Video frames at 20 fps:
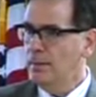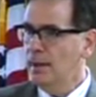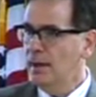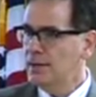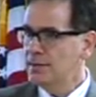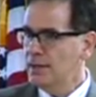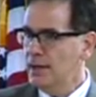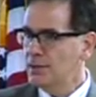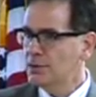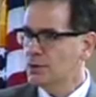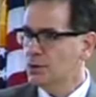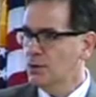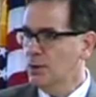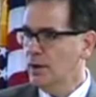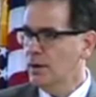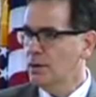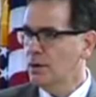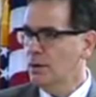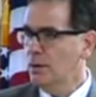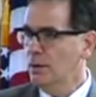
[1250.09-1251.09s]
It's
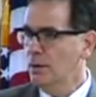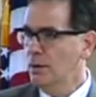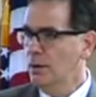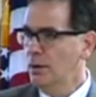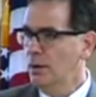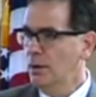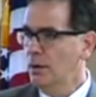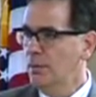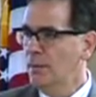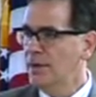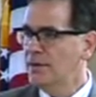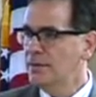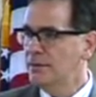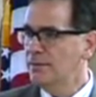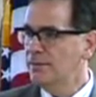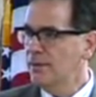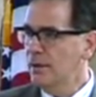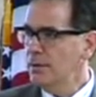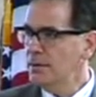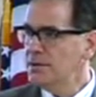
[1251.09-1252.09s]
critical. But the
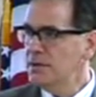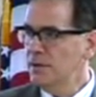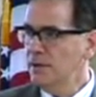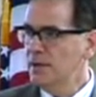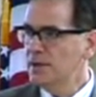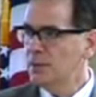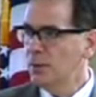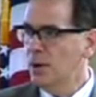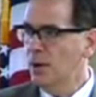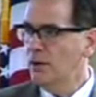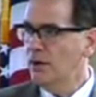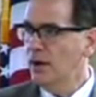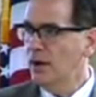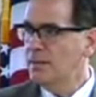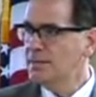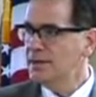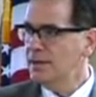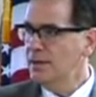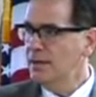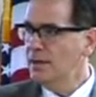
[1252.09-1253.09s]
folks in these
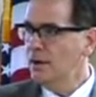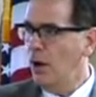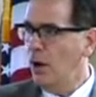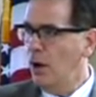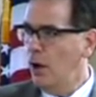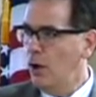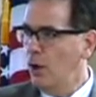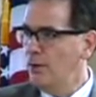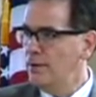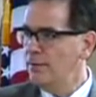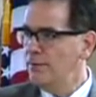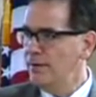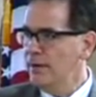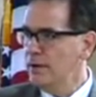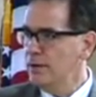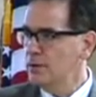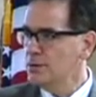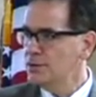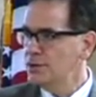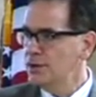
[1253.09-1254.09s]
programs need all the
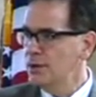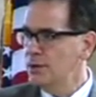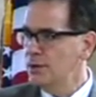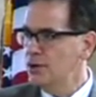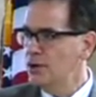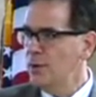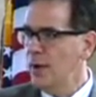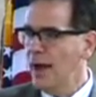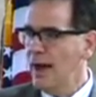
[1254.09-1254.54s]
fingers too. You